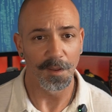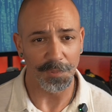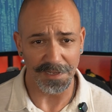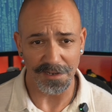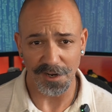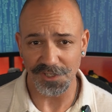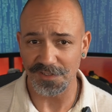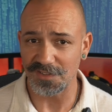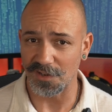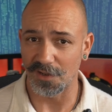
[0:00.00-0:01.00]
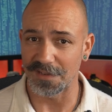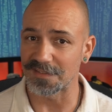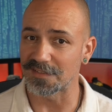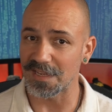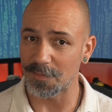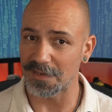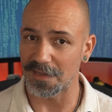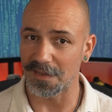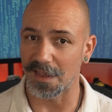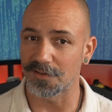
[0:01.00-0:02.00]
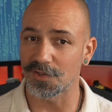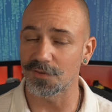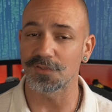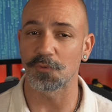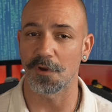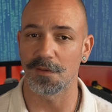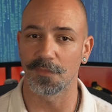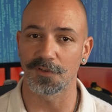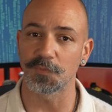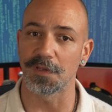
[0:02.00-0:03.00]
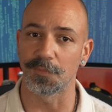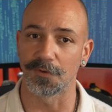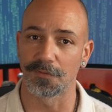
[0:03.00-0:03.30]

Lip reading: Plain Arch install is intimidating and turns away most people.